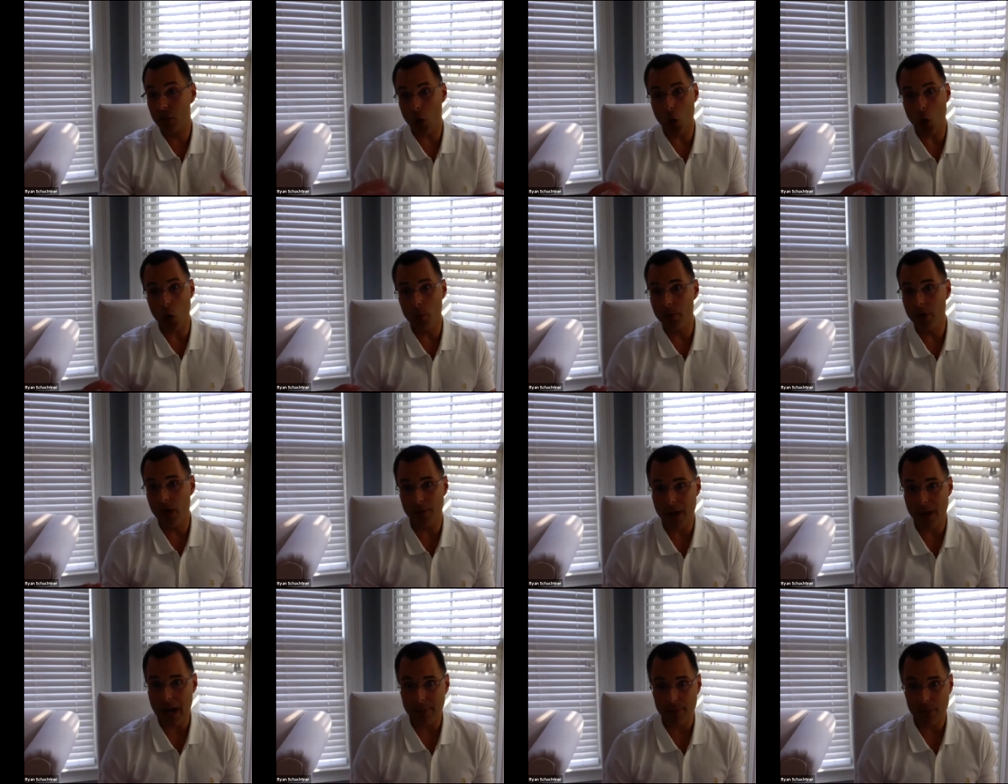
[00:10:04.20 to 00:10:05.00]
to open
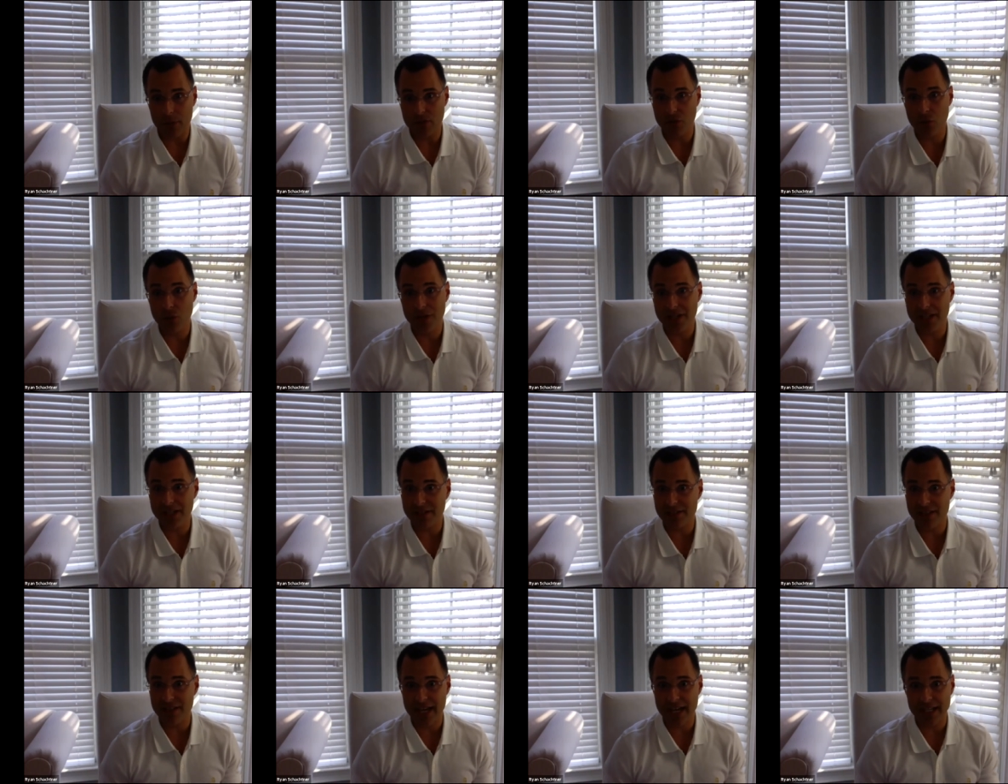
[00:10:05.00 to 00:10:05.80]
up
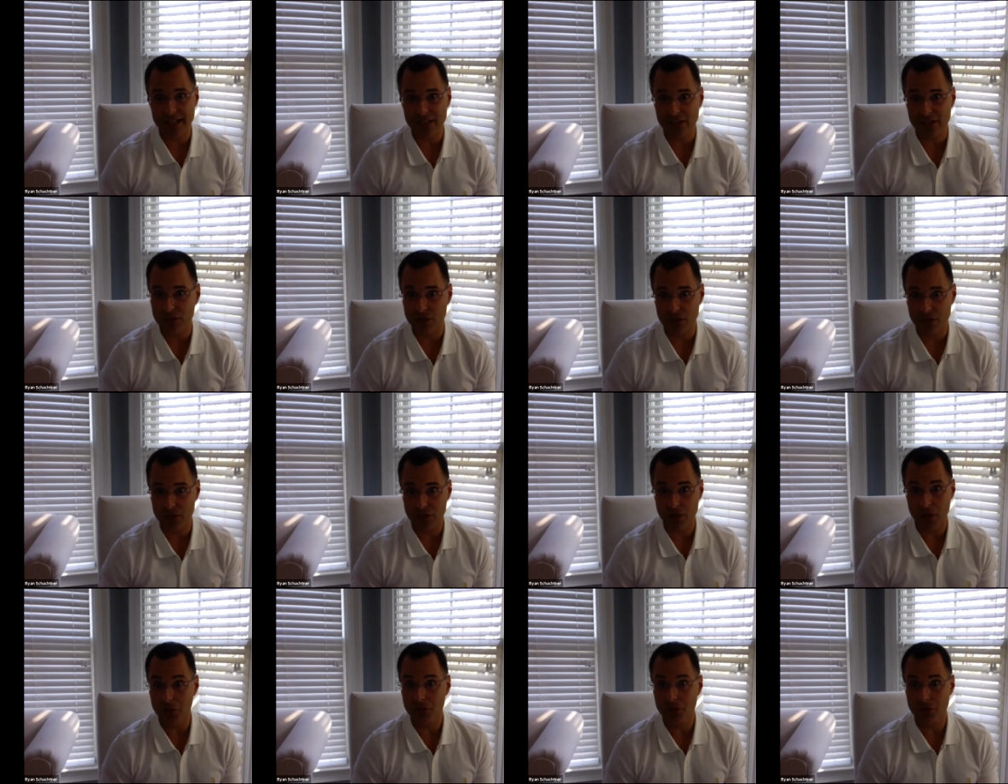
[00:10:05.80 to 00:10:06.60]
opportunities that
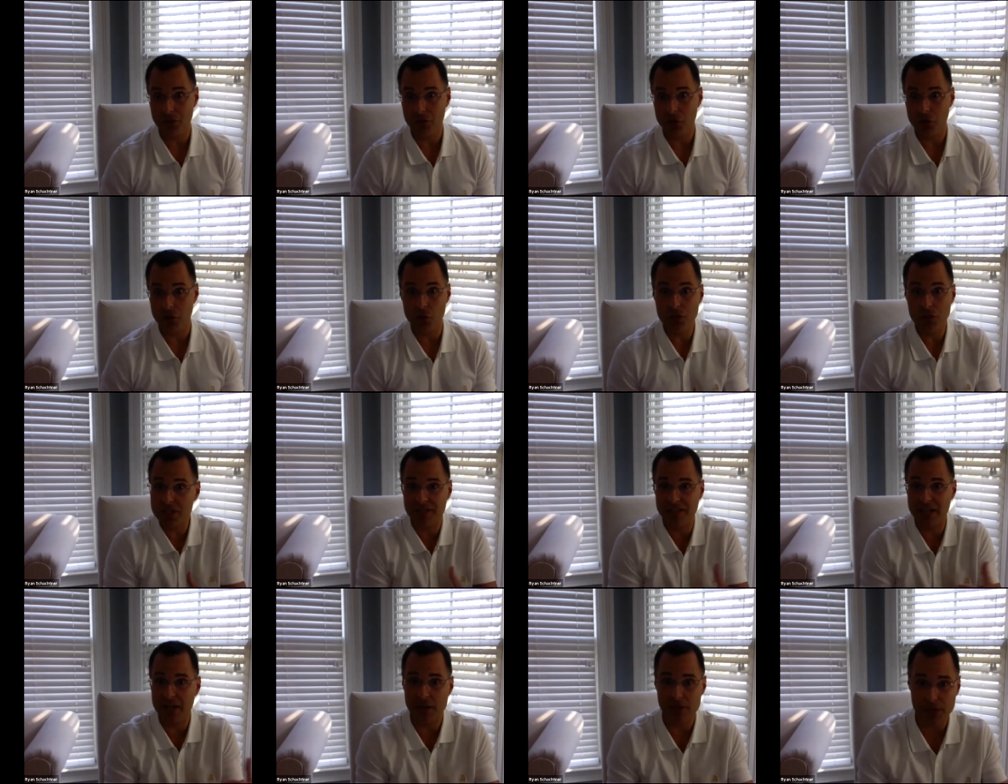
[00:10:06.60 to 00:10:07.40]
you
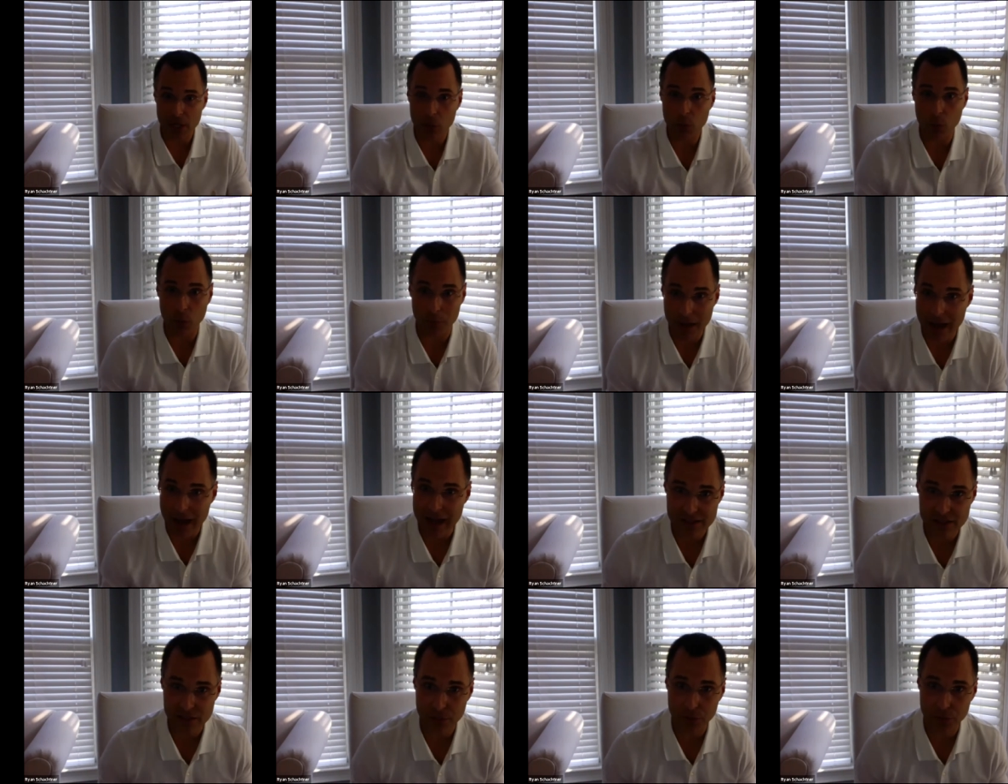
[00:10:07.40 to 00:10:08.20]
just didn't think were
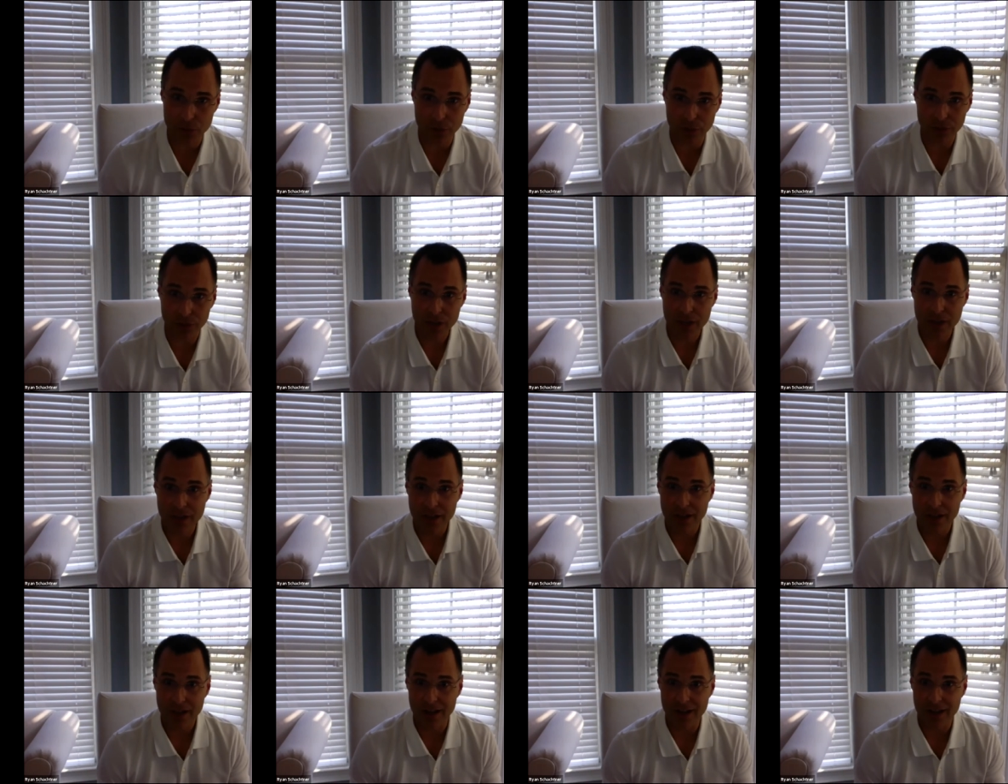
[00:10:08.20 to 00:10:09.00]
possible
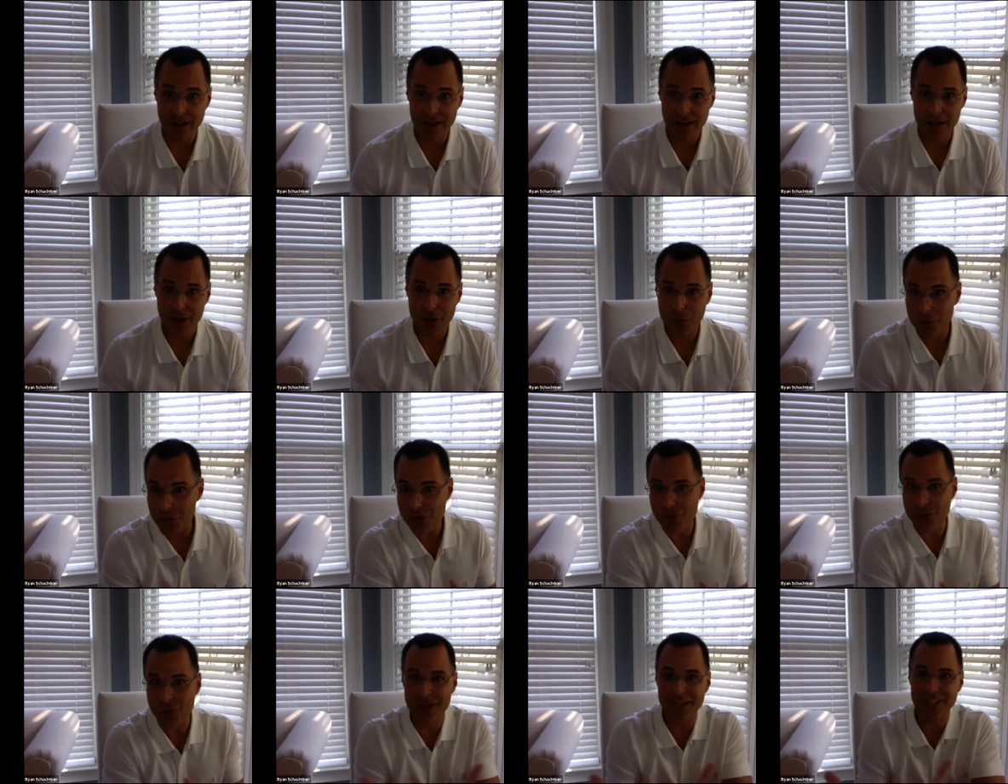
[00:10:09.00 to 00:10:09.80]
when
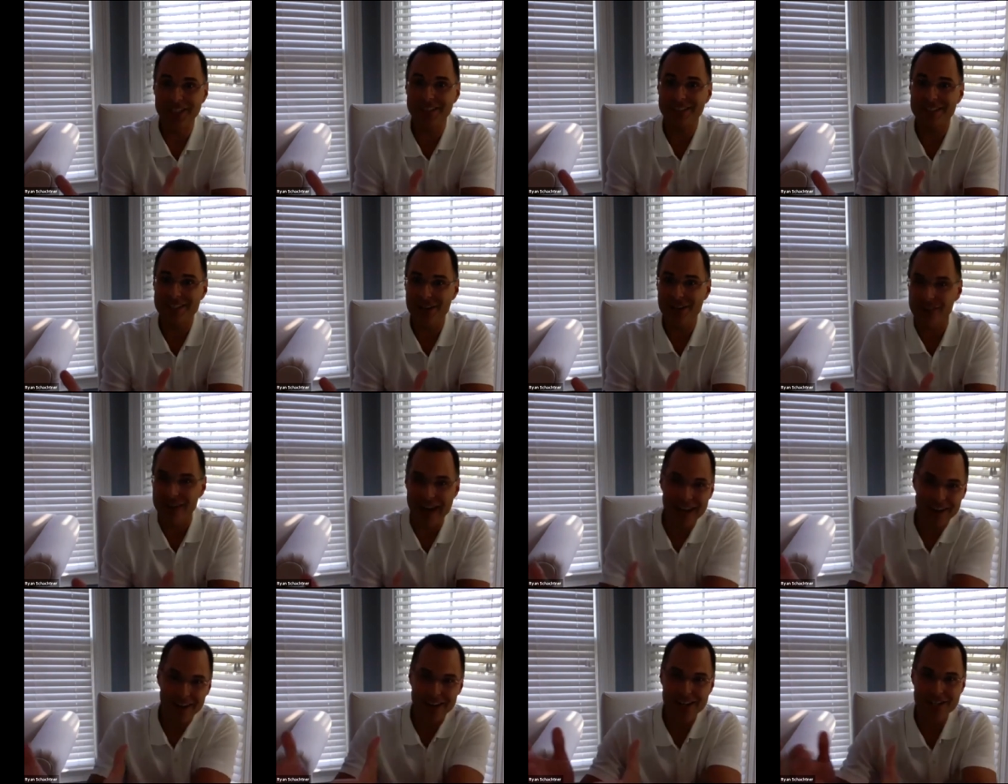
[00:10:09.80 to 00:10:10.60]
you went in,
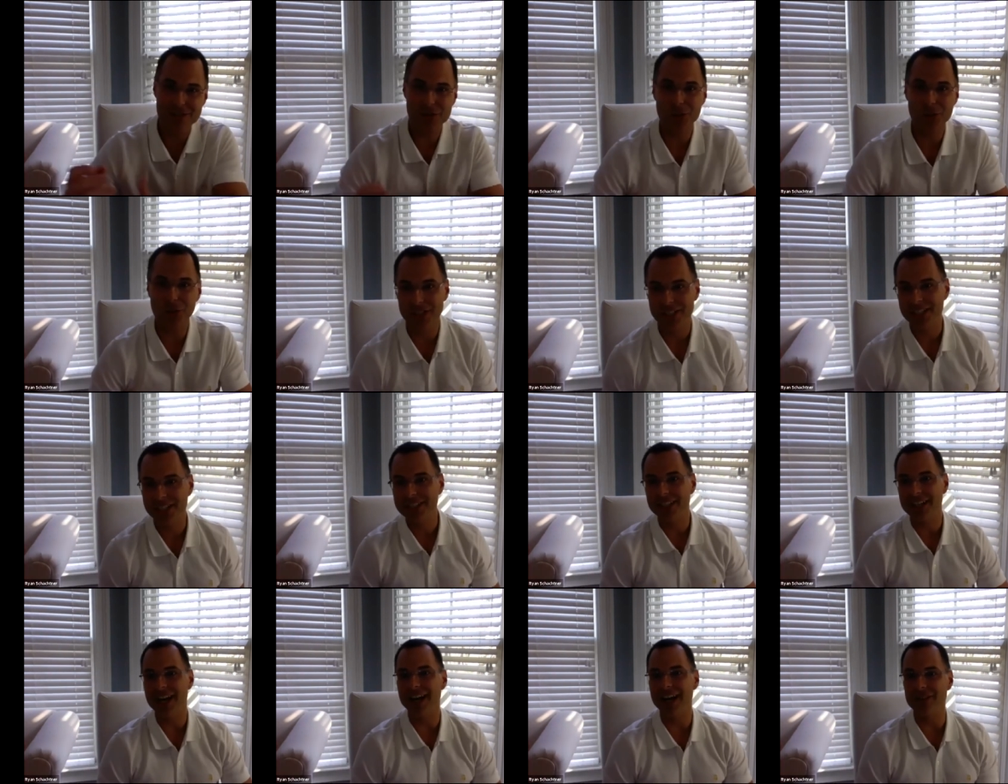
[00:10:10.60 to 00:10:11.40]
out of high school and
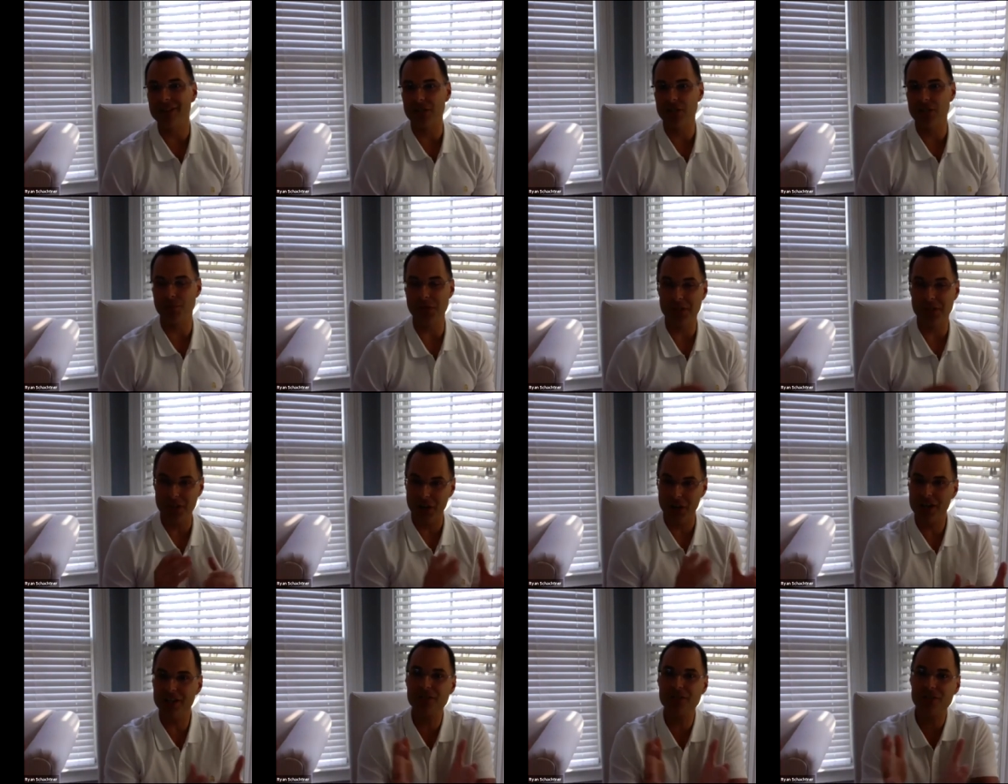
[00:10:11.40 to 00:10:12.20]
into college,
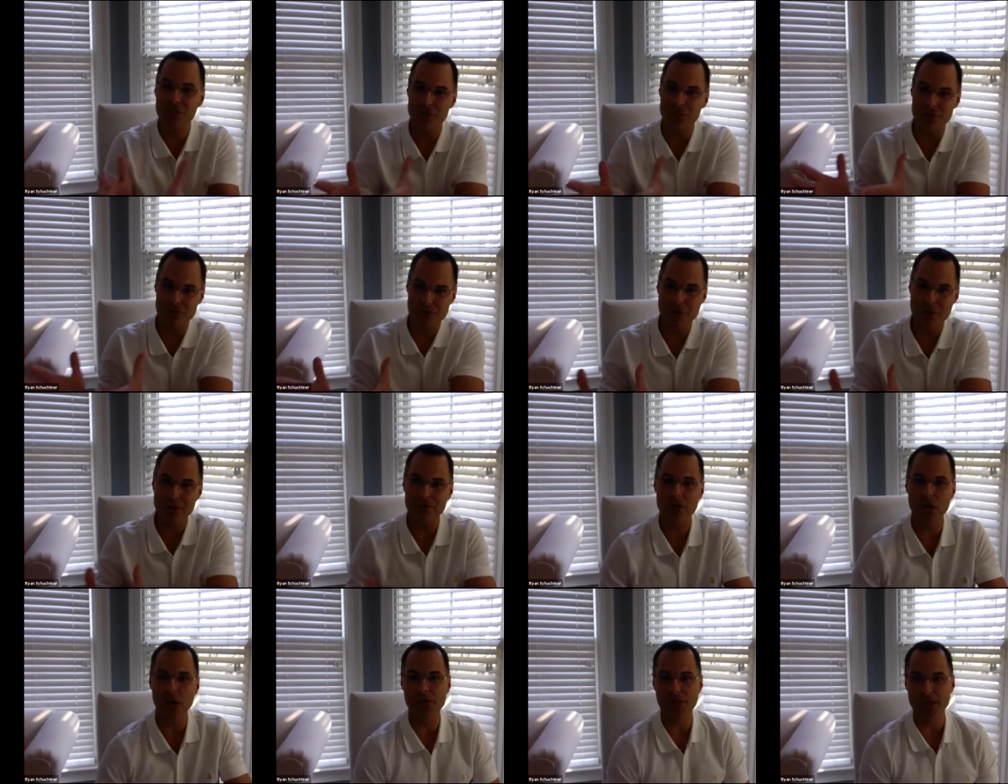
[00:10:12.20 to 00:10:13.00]
because you have
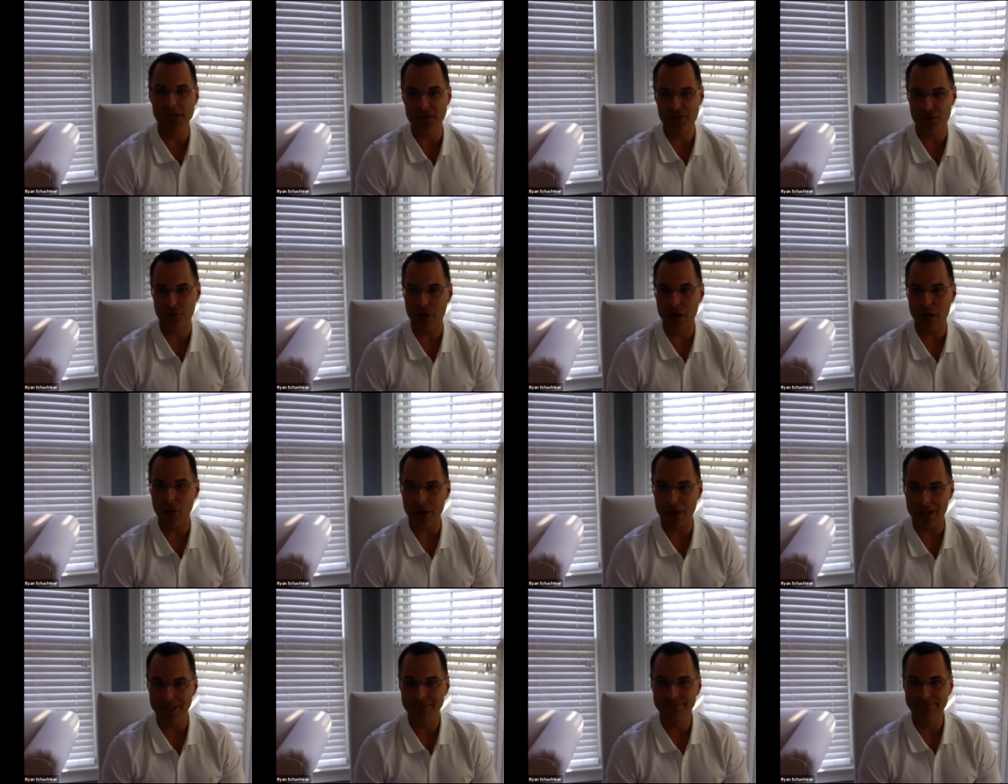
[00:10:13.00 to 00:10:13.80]
done things the right way.